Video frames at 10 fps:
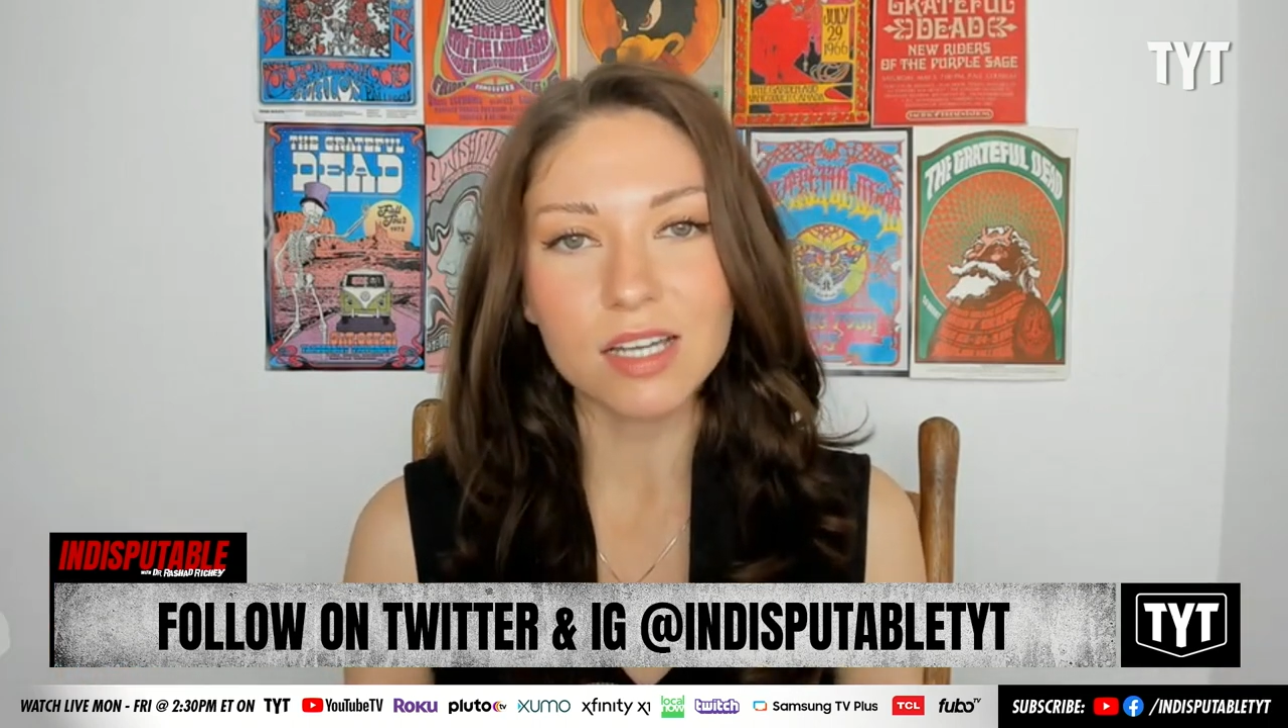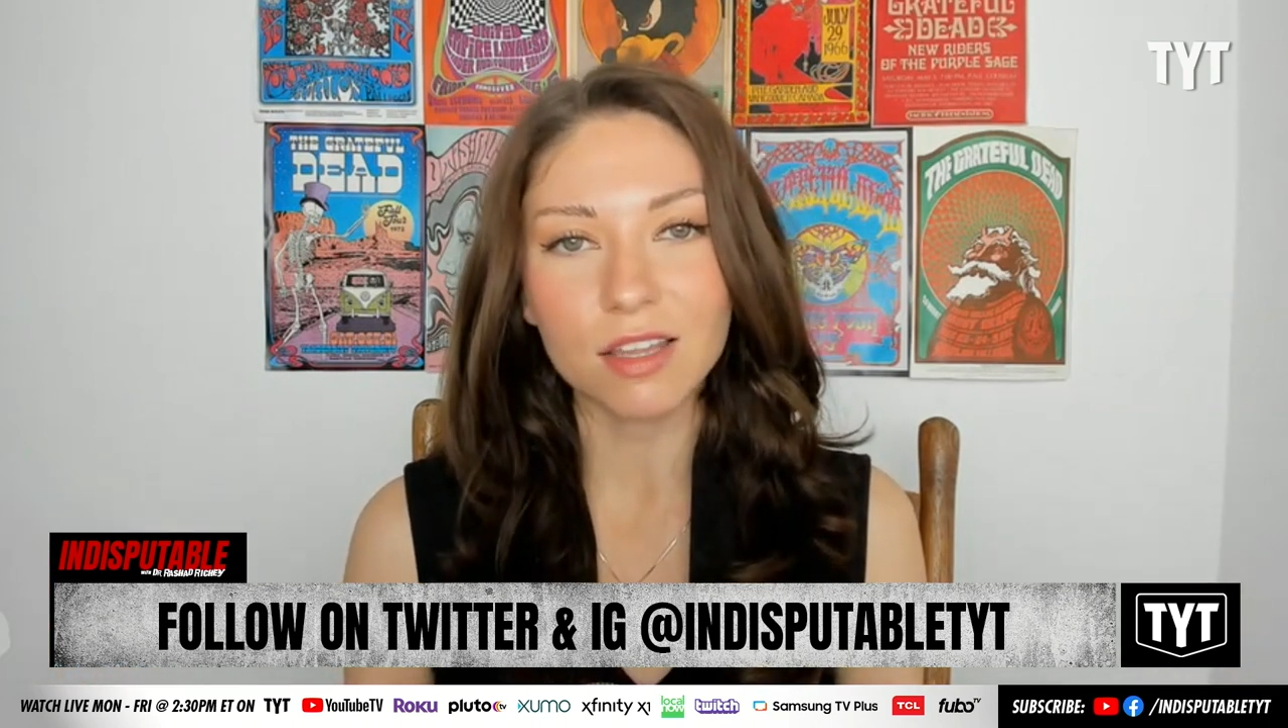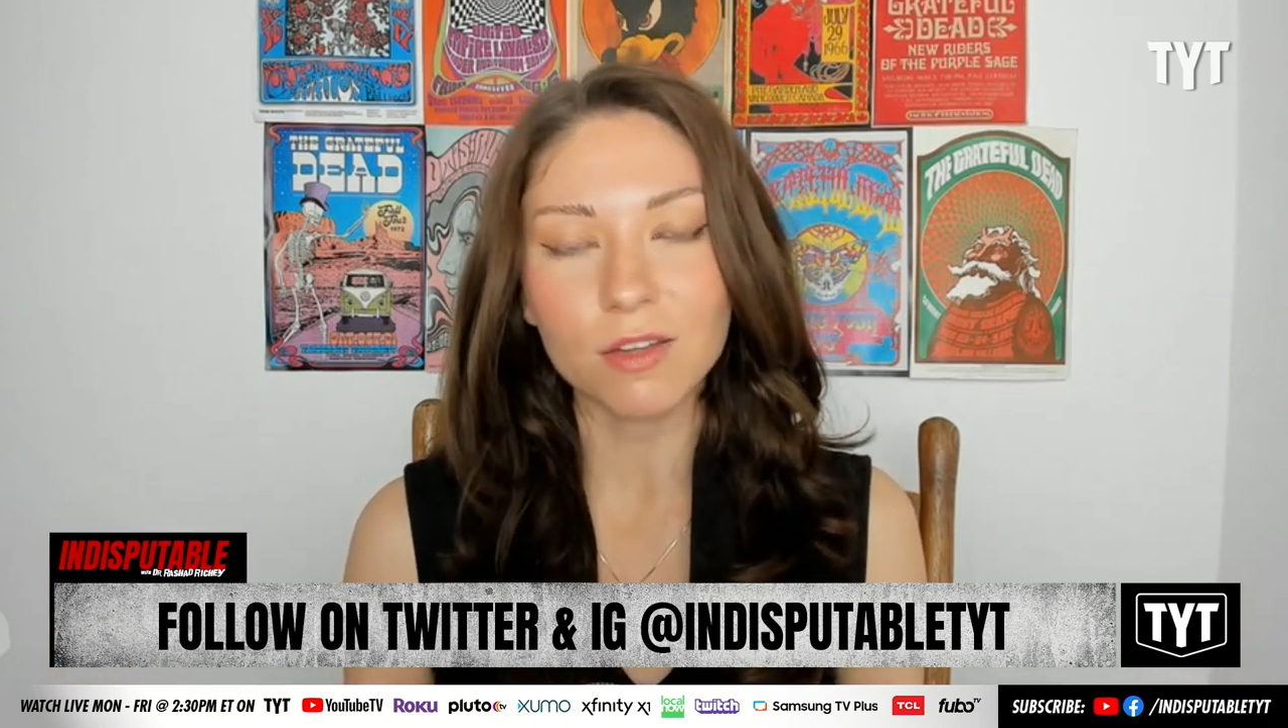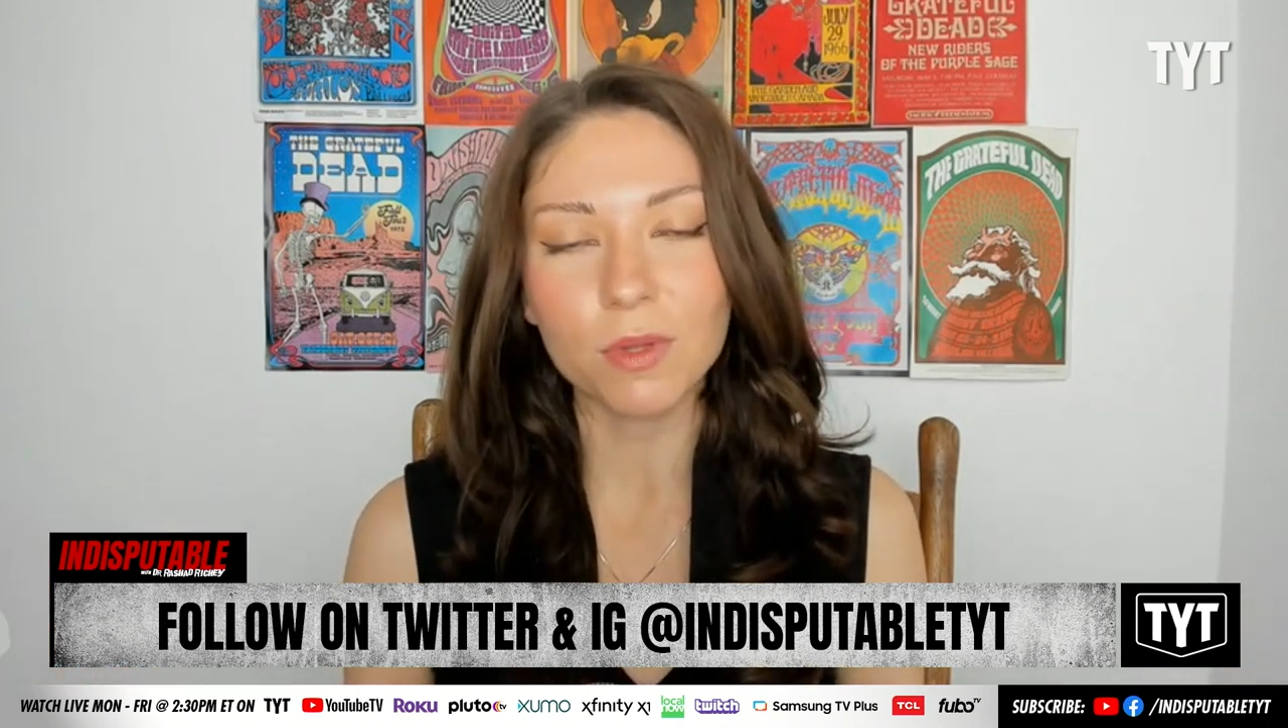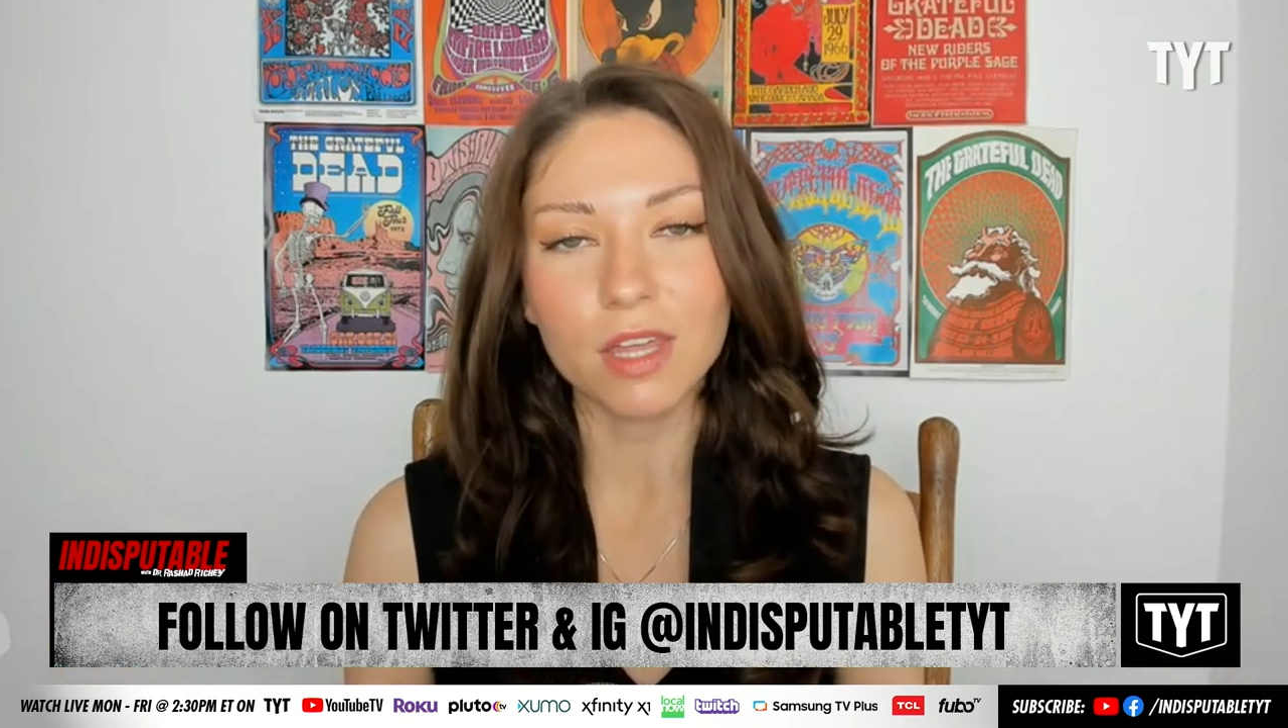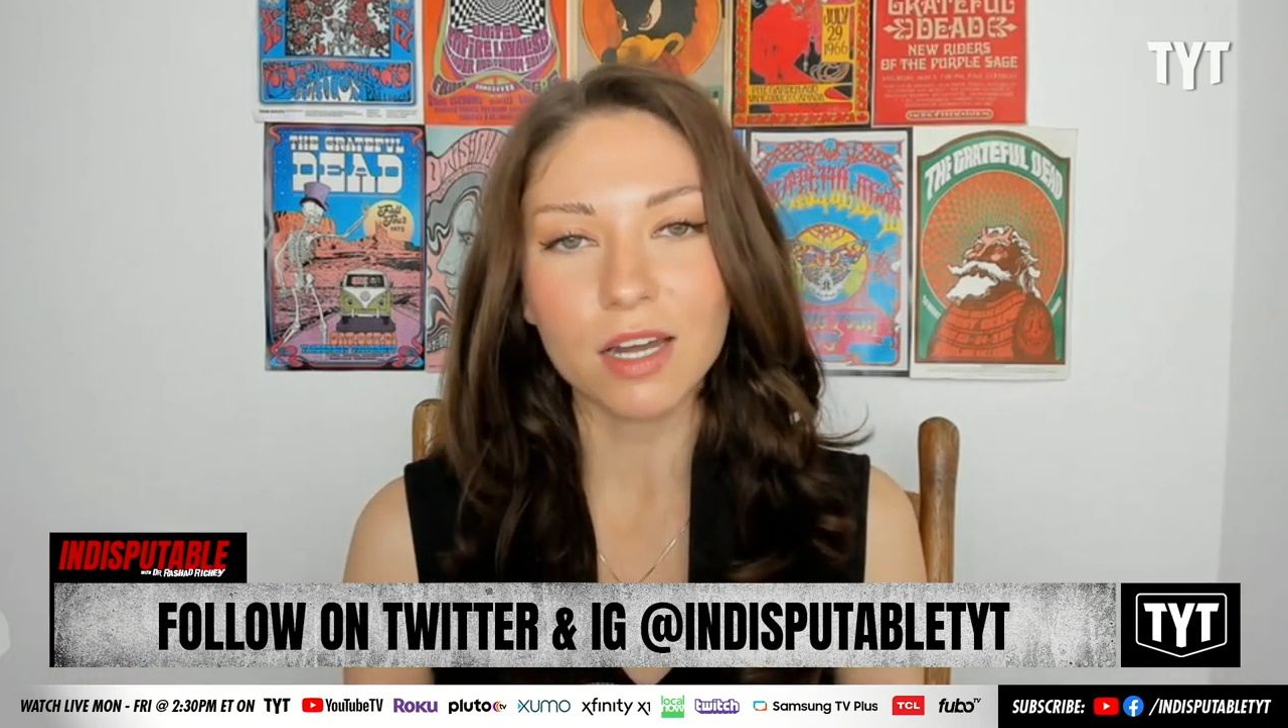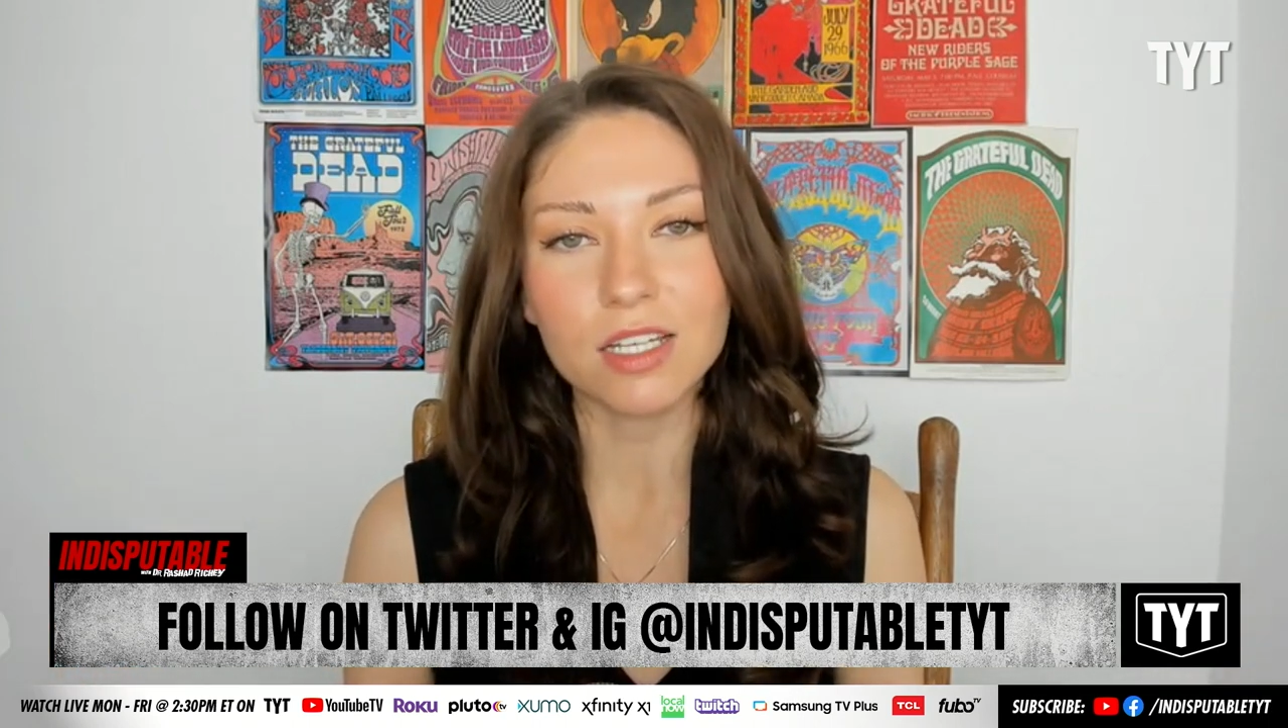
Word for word: nothing without